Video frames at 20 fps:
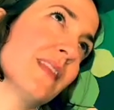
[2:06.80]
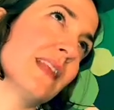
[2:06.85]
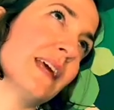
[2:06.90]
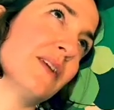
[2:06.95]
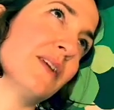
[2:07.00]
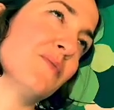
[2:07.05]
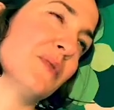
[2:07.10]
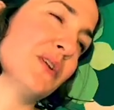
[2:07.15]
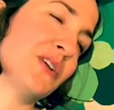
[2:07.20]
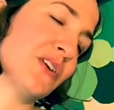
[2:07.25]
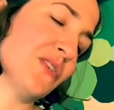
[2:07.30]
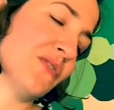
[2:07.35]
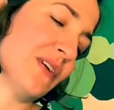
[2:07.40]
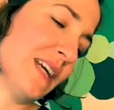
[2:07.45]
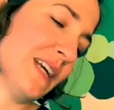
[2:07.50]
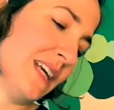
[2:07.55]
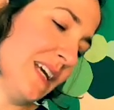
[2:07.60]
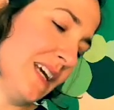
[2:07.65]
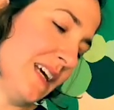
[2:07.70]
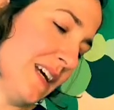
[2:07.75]
and when you're
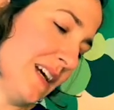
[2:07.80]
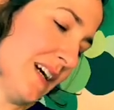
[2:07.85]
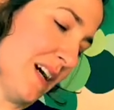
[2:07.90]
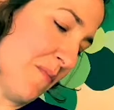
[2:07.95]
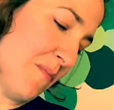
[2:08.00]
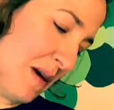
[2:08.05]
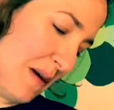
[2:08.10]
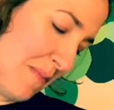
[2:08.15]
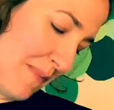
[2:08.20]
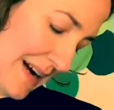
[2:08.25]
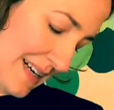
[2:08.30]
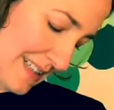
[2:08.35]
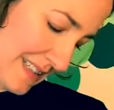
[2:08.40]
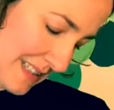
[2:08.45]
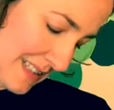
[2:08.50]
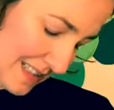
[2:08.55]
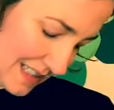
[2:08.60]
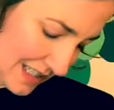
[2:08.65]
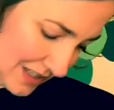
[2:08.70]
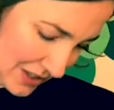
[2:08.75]
ready, come on back to
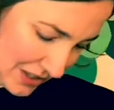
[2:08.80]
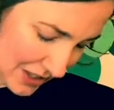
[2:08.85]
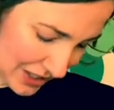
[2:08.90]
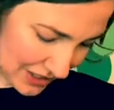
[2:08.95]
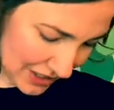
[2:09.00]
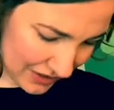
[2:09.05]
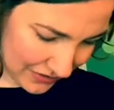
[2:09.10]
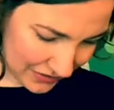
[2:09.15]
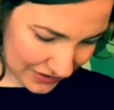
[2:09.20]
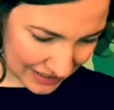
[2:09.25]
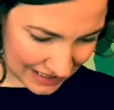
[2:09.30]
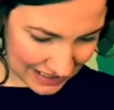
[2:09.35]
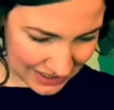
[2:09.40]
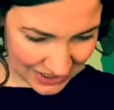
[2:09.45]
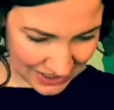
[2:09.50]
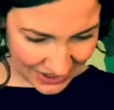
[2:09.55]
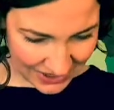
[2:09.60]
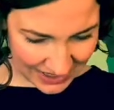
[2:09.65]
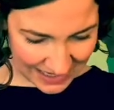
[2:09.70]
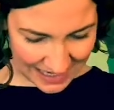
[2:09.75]
center.
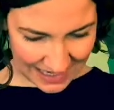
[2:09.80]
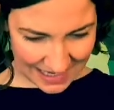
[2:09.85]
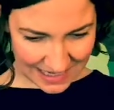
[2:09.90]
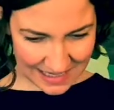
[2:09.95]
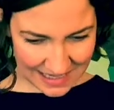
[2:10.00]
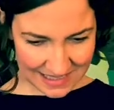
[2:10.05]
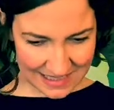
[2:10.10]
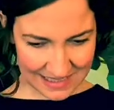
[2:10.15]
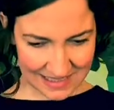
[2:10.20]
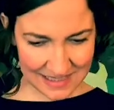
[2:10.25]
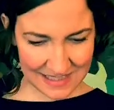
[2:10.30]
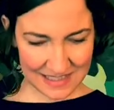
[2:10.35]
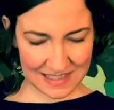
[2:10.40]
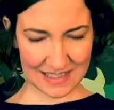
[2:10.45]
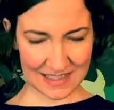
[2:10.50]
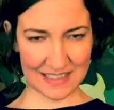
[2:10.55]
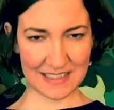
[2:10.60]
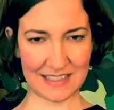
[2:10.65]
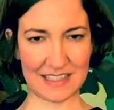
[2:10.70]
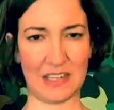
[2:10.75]
Release your hands,
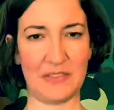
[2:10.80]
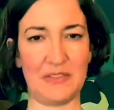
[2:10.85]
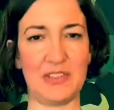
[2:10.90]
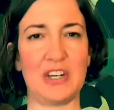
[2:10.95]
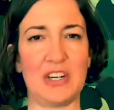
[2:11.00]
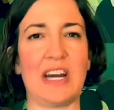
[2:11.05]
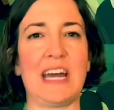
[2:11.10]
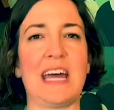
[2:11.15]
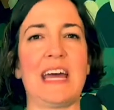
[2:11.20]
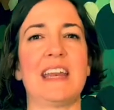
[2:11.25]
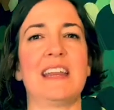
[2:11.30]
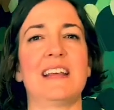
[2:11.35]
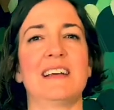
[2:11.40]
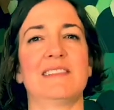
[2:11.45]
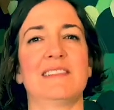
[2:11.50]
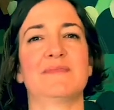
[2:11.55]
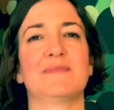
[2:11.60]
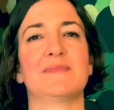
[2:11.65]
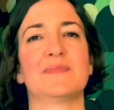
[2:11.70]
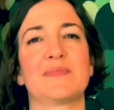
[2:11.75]
lift your head.
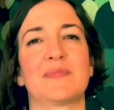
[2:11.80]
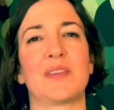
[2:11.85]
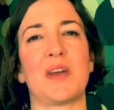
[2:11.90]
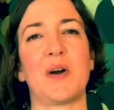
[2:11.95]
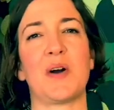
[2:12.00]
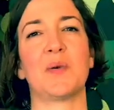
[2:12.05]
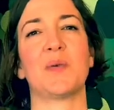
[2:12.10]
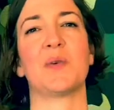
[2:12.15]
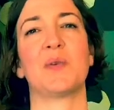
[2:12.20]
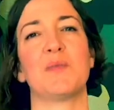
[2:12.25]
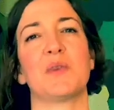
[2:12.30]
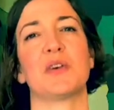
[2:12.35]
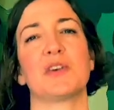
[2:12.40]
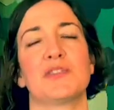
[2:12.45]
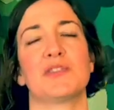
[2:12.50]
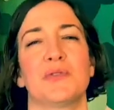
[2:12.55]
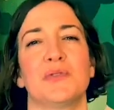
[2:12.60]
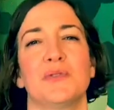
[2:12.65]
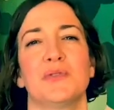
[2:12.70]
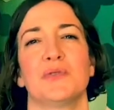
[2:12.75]
One more
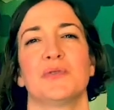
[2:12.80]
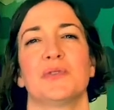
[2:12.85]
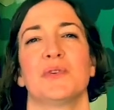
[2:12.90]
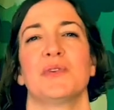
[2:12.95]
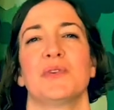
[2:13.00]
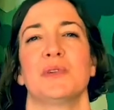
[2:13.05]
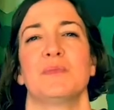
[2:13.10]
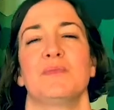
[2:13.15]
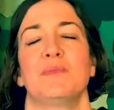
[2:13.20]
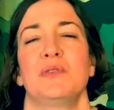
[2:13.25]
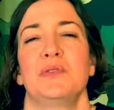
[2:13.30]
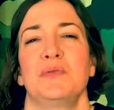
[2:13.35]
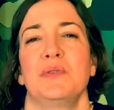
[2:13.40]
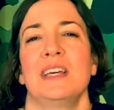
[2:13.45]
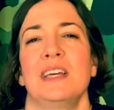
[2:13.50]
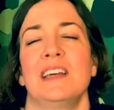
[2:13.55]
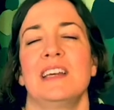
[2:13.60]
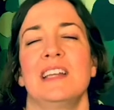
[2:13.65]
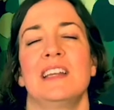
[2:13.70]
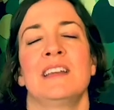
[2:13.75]
shoulder roll in
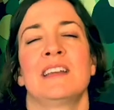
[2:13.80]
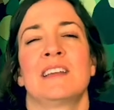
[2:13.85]
between.